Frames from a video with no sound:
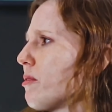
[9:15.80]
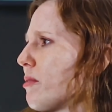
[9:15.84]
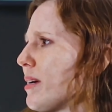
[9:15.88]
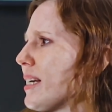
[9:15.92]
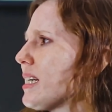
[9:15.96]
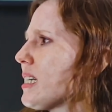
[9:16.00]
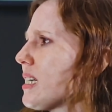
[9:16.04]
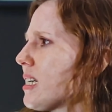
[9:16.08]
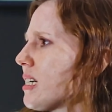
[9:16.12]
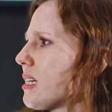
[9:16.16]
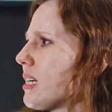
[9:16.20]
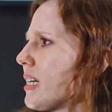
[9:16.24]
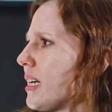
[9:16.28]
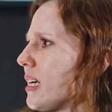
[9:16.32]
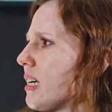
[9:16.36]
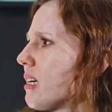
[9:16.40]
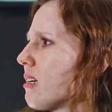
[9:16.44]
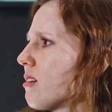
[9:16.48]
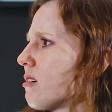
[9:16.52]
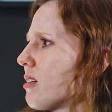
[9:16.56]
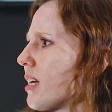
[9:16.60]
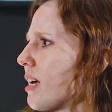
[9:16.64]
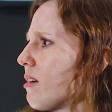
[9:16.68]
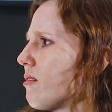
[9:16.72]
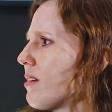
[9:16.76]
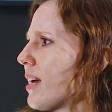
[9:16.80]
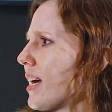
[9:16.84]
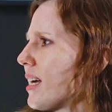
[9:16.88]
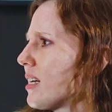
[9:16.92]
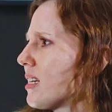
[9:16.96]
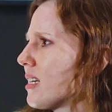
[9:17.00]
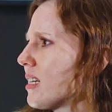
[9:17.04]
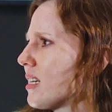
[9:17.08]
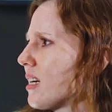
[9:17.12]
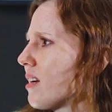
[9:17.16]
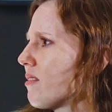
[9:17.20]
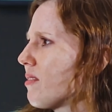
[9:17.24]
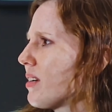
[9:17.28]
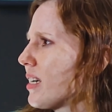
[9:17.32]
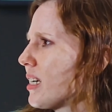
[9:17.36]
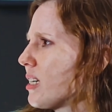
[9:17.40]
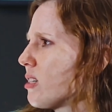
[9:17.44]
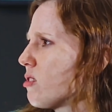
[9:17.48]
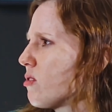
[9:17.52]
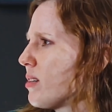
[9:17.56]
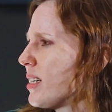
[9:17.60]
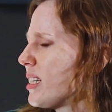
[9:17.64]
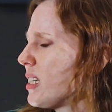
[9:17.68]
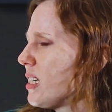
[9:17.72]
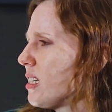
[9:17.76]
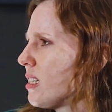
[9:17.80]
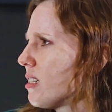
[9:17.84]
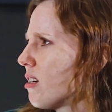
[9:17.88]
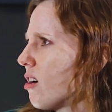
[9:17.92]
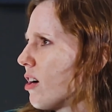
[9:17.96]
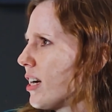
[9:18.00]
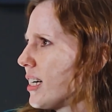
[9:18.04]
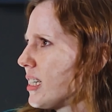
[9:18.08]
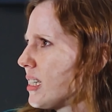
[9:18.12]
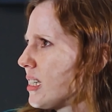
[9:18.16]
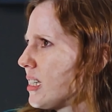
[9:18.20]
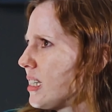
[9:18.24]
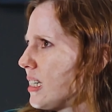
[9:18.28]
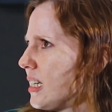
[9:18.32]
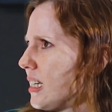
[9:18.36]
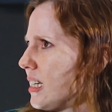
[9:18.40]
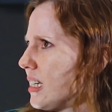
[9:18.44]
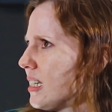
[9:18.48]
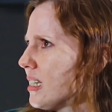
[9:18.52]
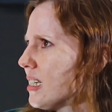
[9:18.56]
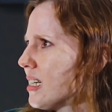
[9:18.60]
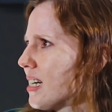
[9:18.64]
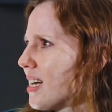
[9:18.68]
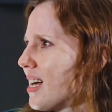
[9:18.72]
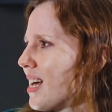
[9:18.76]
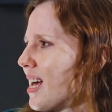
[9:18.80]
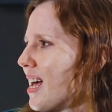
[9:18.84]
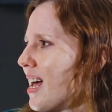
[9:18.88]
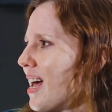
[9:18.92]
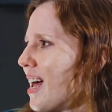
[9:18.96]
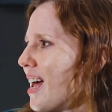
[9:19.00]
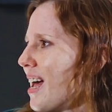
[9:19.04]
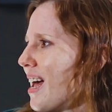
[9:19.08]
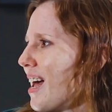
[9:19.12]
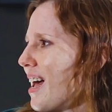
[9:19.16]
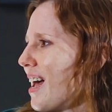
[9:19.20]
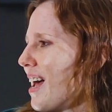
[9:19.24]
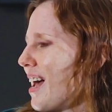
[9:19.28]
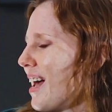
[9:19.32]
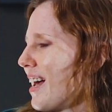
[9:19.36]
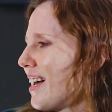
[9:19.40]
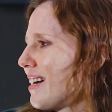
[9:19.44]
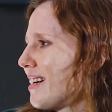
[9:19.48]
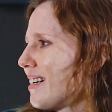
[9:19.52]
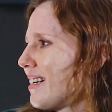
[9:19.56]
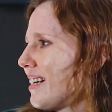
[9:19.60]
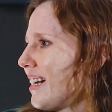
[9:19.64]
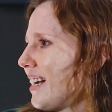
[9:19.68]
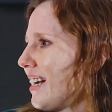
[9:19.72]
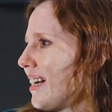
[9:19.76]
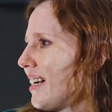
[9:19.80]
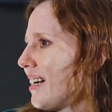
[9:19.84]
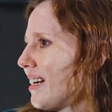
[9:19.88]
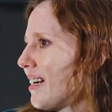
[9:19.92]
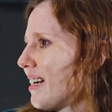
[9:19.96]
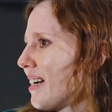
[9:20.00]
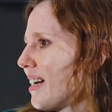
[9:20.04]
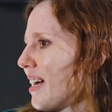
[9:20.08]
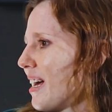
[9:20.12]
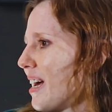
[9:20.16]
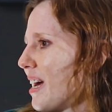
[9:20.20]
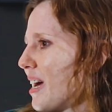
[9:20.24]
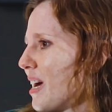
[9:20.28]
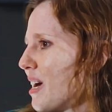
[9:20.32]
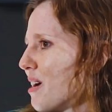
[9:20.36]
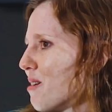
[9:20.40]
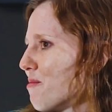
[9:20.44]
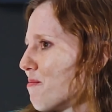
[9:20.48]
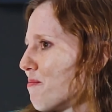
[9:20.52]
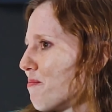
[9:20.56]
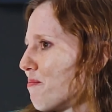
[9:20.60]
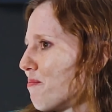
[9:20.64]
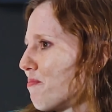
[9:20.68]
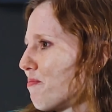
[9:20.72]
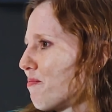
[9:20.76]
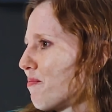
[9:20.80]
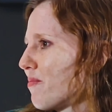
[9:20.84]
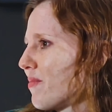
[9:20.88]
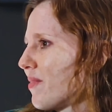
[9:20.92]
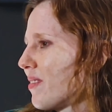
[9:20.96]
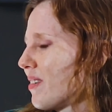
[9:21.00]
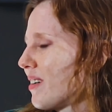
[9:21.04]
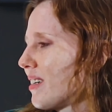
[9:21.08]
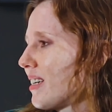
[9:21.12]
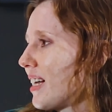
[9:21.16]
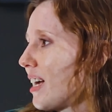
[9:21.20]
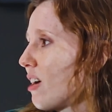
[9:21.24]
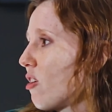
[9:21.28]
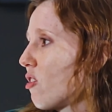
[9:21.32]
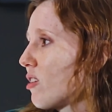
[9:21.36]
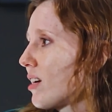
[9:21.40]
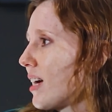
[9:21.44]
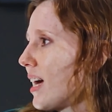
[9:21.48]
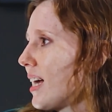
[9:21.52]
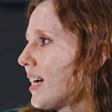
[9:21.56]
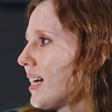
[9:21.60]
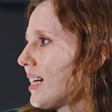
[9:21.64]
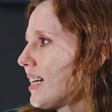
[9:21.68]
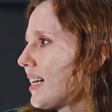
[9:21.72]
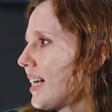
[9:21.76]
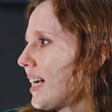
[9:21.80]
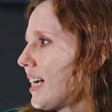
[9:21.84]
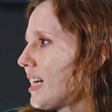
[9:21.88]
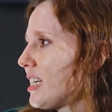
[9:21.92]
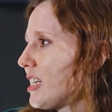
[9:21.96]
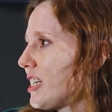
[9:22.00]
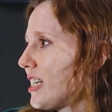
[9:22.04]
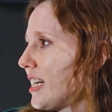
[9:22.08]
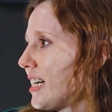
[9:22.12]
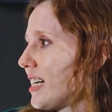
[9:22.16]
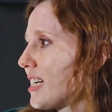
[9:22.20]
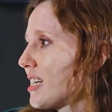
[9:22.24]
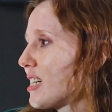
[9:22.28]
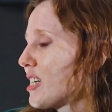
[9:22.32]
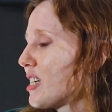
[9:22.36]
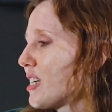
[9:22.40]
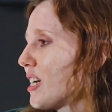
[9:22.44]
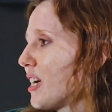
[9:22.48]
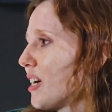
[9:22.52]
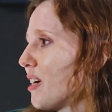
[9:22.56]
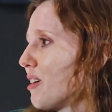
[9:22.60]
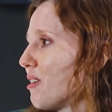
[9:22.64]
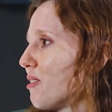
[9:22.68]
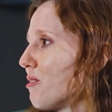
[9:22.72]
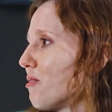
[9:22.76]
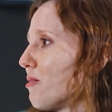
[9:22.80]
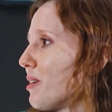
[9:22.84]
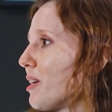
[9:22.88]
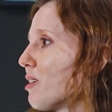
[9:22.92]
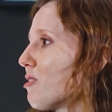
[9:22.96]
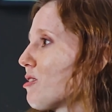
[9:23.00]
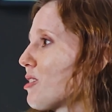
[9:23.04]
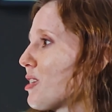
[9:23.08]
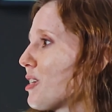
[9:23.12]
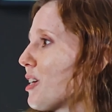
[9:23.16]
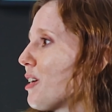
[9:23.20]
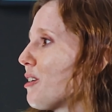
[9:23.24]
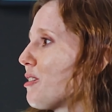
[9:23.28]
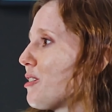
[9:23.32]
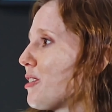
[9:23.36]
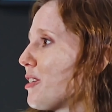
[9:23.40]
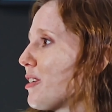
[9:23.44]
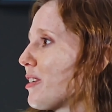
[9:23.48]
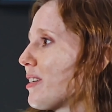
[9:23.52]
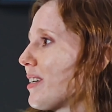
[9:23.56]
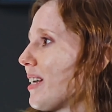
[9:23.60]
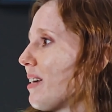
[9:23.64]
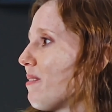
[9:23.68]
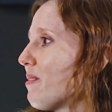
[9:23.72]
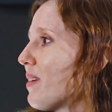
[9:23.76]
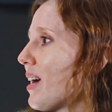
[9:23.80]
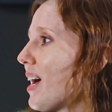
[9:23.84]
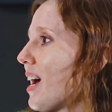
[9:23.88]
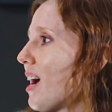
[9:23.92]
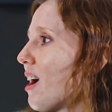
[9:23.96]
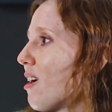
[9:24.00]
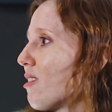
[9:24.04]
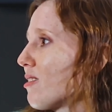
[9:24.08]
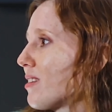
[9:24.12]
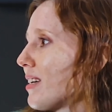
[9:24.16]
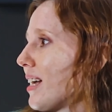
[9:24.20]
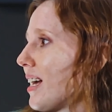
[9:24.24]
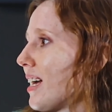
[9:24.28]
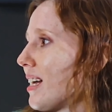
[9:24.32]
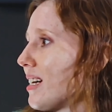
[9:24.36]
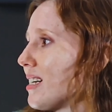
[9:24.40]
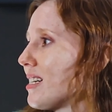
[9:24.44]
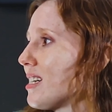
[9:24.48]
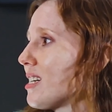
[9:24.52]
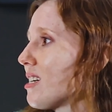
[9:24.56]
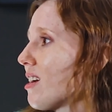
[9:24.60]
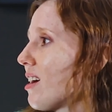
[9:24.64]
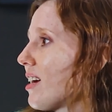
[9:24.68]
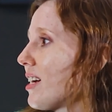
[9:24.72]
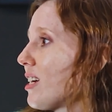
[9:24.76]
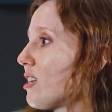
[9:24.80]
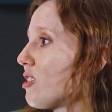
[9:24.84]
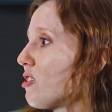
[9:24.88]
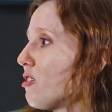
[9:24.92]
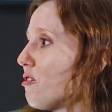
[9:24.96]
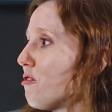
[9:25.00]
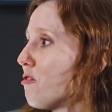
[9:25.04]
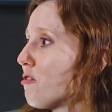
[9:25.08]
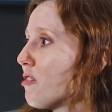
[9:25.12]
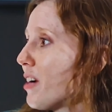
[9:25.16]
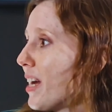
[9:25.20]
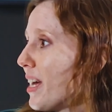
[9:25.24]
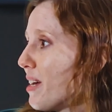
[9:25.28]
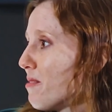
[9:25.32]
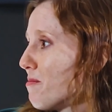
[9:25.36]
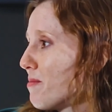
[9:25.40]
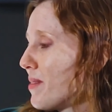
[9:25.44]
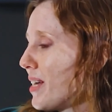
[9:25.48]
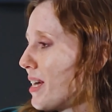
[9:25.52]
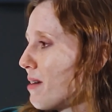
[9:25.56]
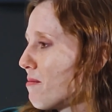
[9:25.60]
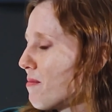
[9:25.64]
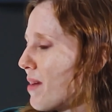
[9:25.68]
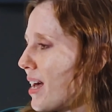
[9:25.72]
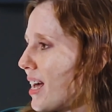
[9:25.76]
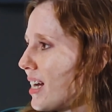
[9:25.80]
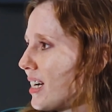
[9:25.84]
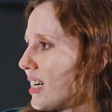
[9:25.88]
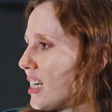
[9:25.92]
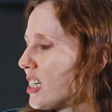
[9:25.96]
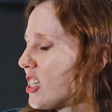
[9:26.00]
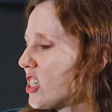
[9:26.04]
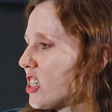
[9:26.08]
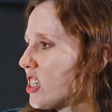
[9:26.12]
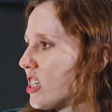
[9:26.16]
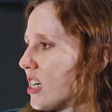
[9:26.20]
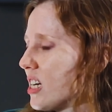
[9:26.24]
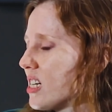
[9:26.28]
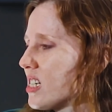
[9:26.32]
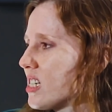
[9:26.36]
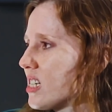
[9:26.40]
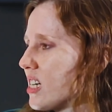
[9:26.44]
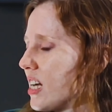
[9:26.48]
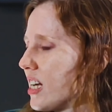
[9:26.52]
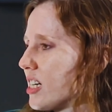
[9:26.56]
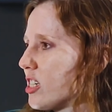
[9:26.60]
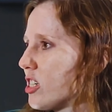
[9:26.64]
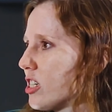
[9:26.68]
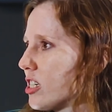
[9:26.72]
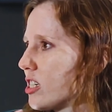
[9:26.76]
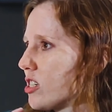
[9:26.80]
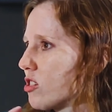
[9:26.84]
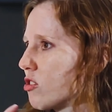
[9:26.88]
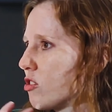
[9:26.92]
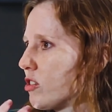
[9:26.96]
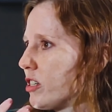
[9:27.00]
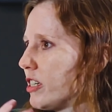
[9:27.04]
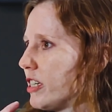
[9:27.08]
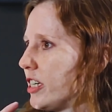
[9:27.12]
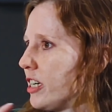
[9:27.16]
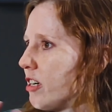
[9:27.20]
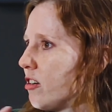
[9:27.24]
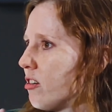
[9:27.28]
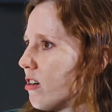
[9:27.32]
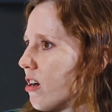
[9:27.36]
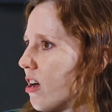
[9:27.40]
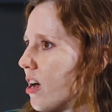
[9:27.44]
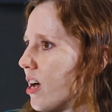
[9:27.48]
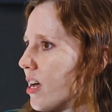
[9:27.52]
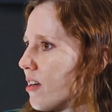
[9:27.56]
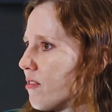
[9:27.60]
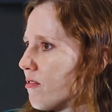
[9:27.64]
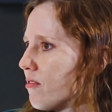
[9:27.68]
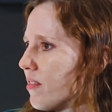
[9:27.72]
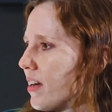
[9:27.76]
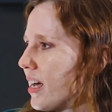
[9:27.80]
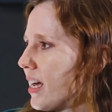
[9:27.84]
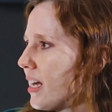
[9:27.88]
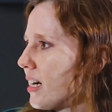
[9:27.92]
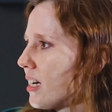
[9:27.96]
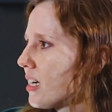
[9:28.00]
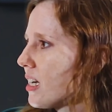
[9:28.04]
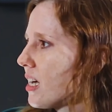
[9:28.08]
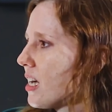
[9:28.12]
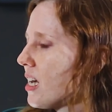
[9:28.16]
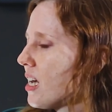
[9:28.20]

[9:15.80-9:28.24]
recently donated, I think in 2019. And then they are colored etchings. So we also took them out and decided to frame them. And it's just, I just got new life, and